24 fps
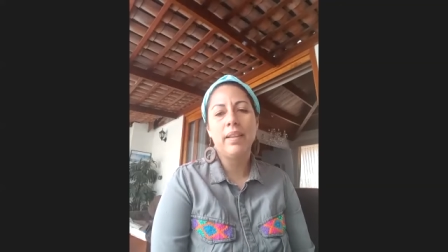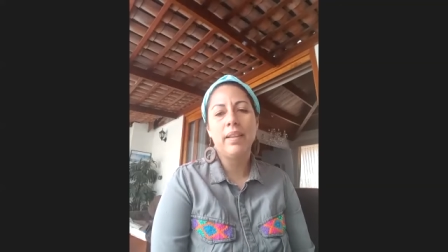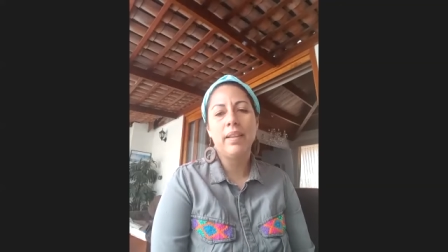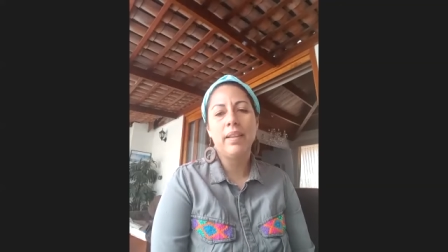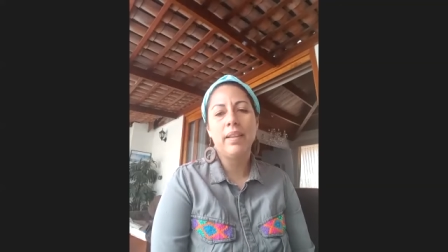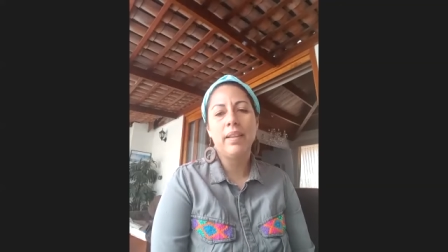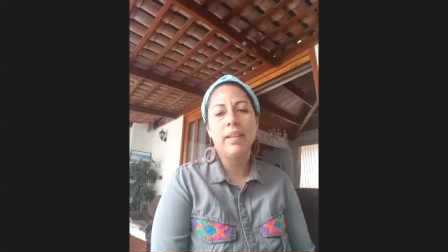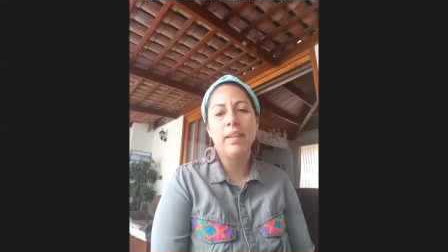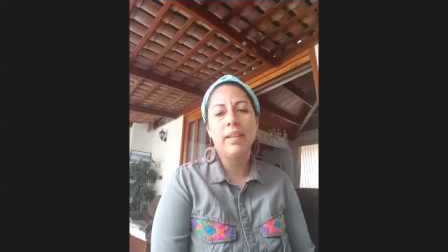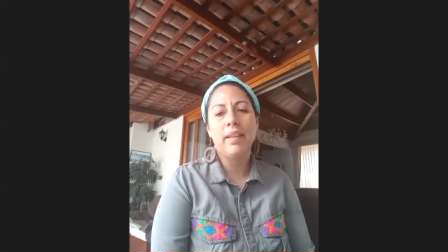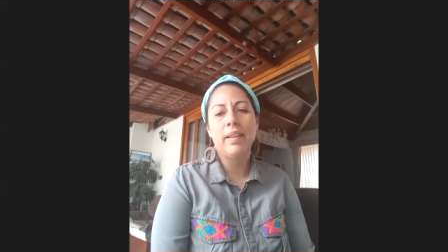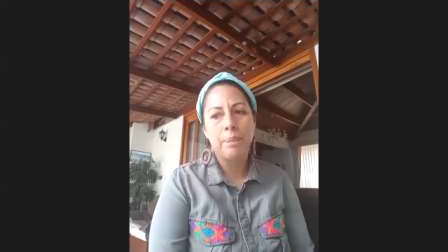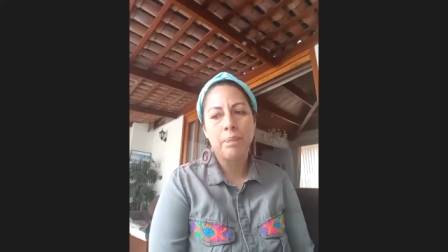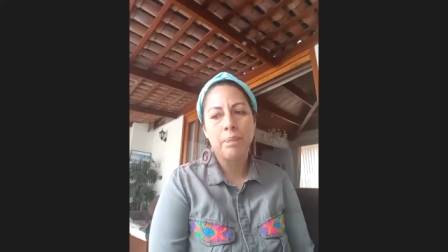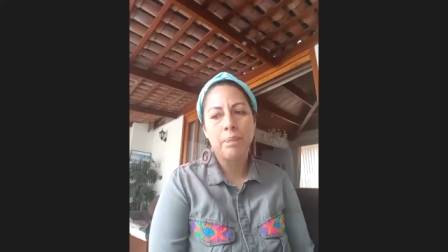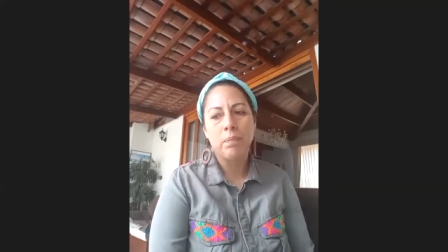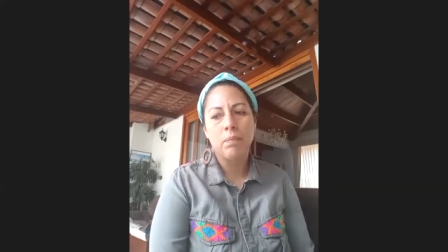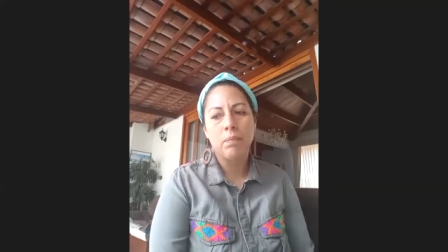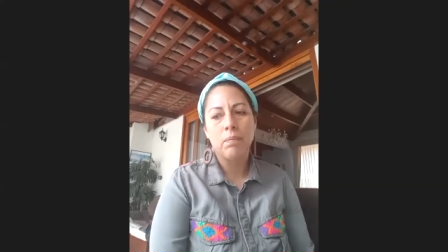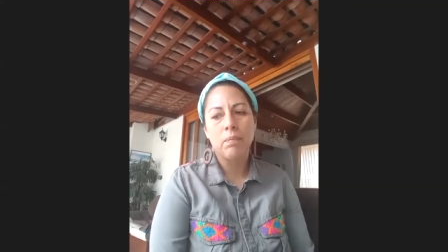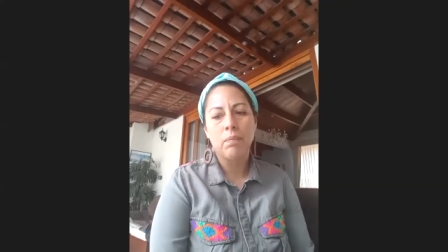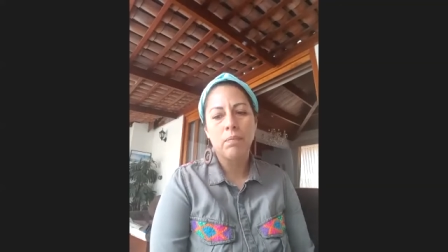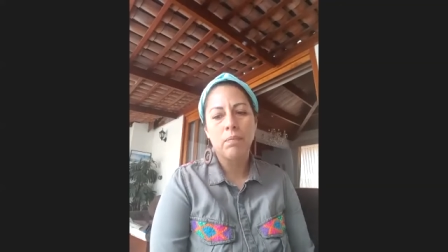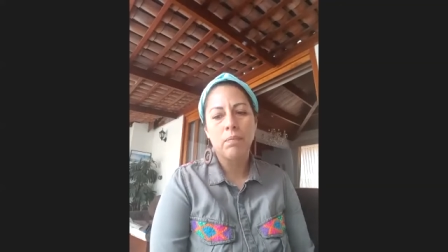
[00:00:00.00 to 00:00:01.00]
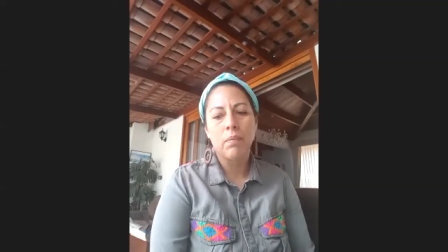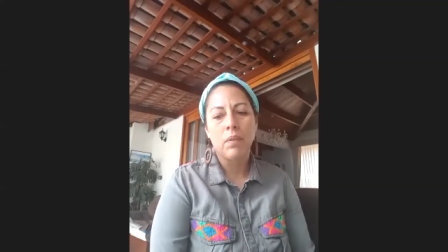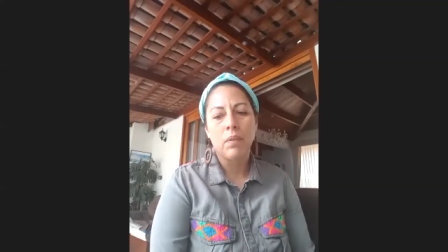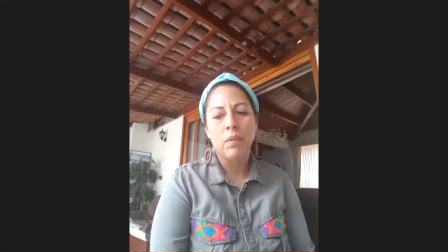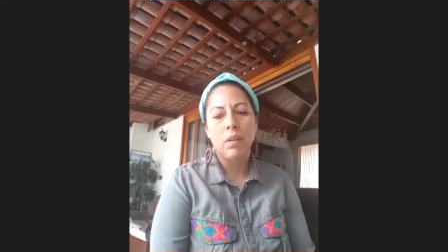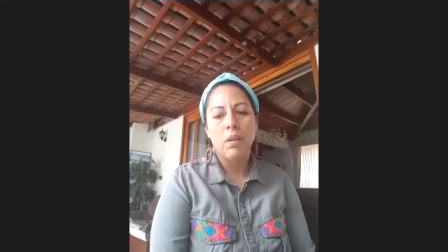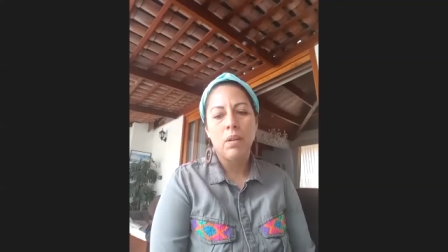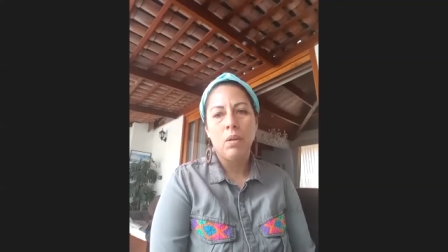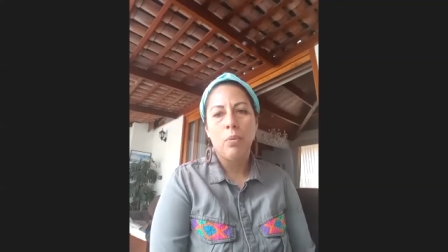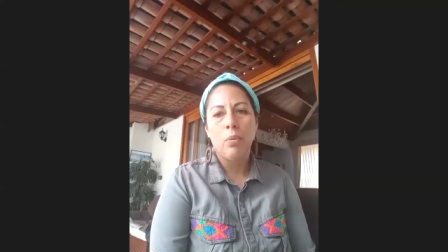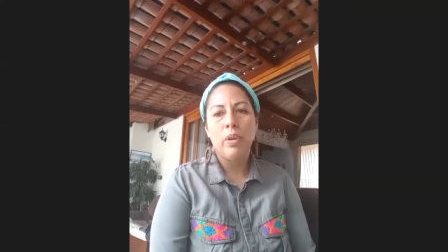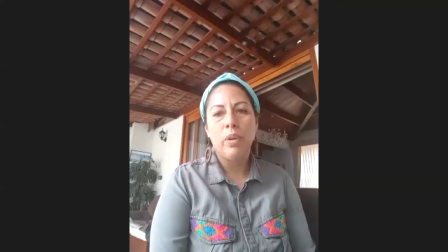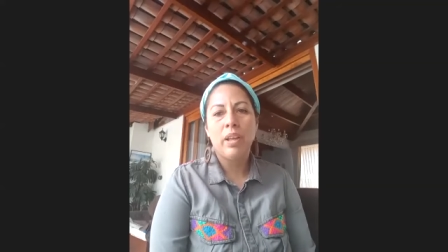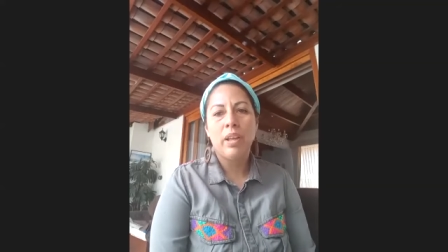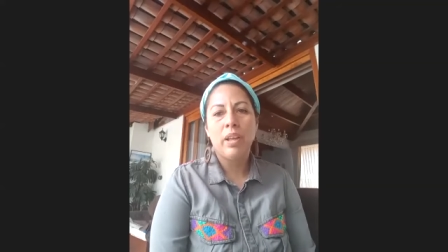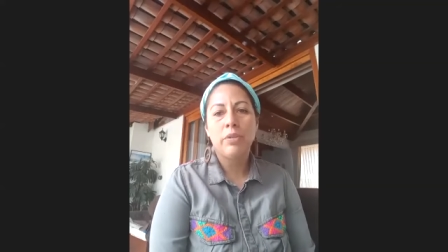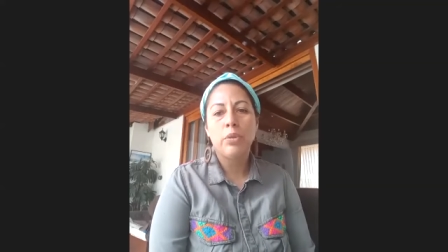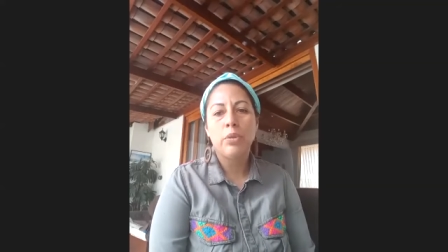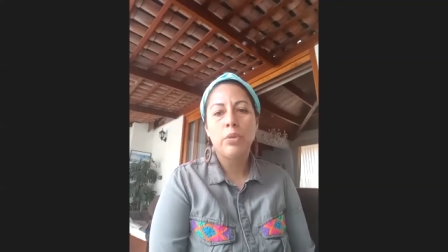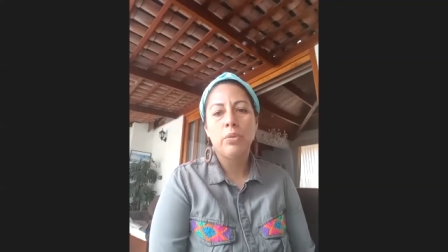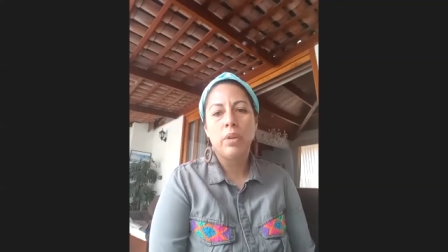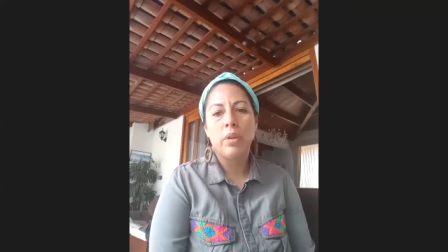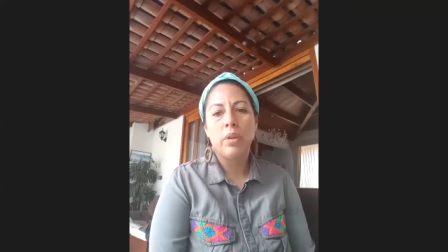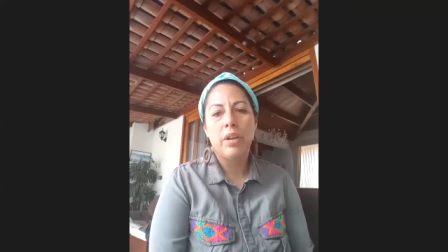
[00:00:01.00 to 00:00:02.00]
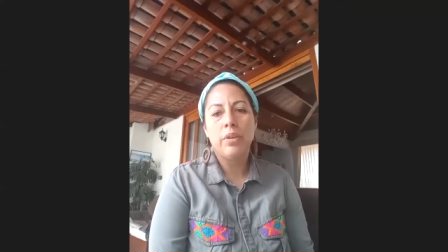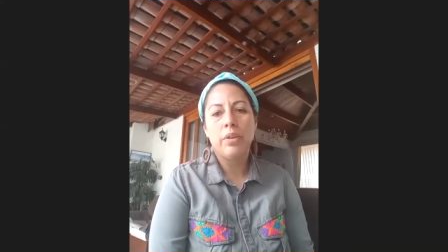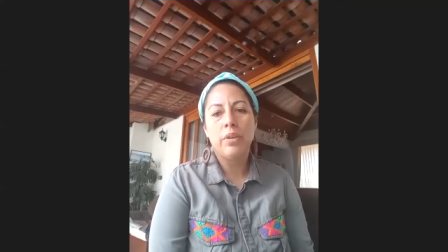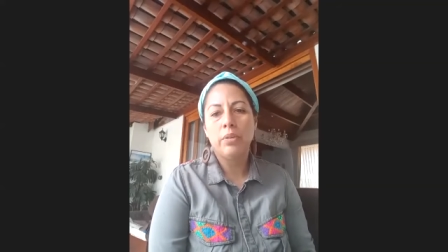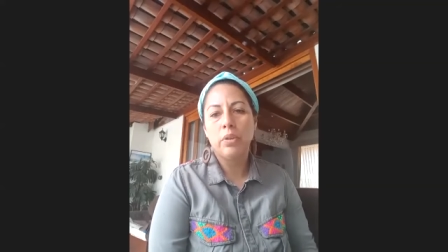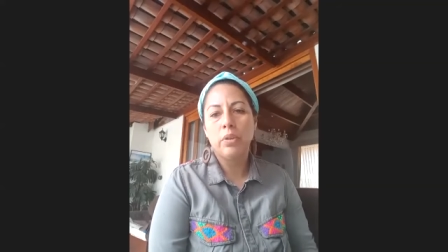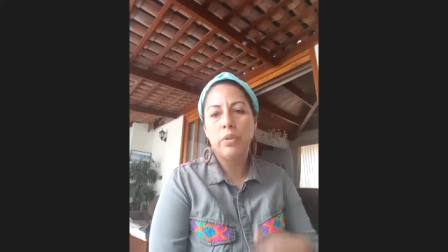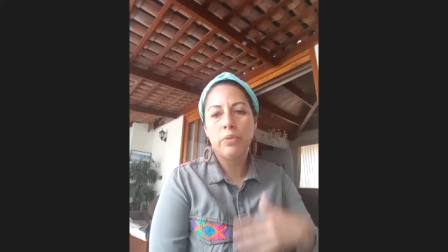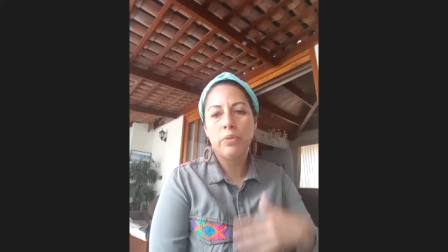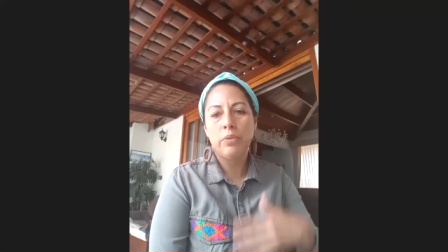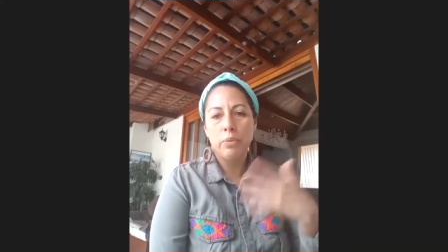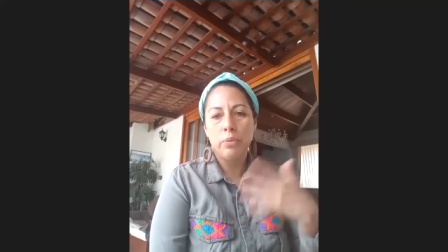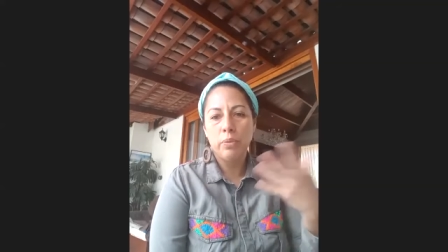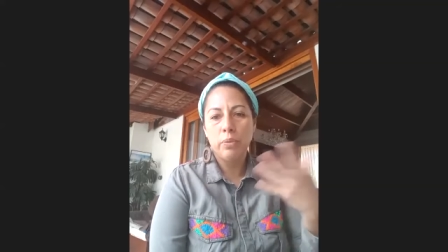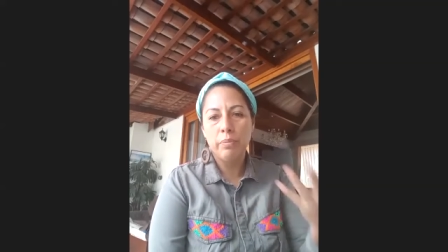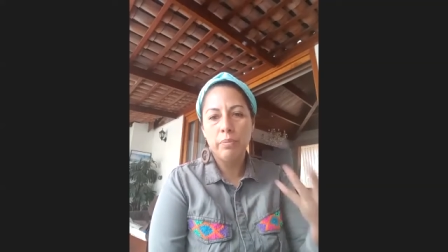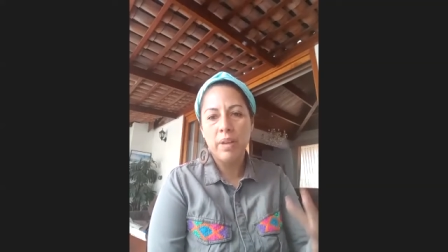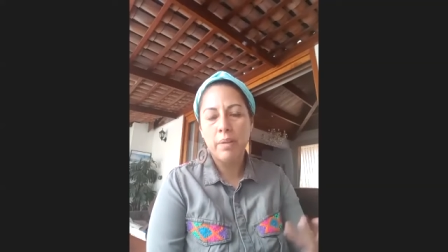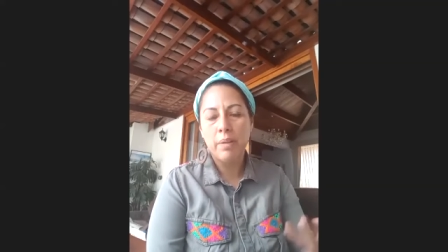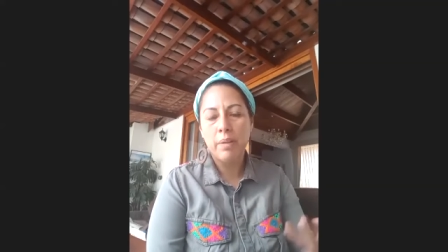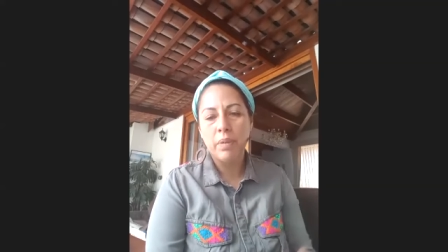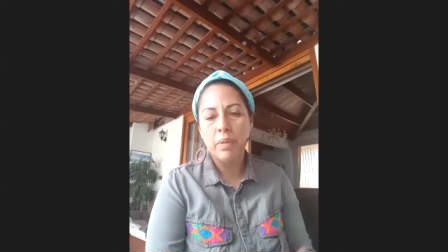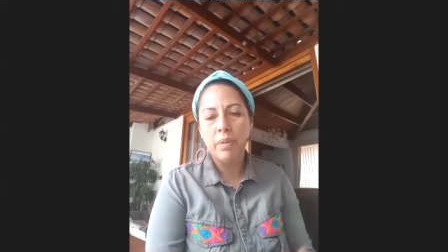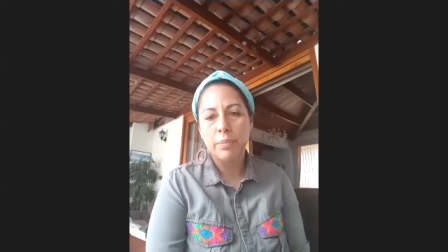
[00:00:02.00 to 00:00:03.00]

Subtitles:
I don't know if you remember,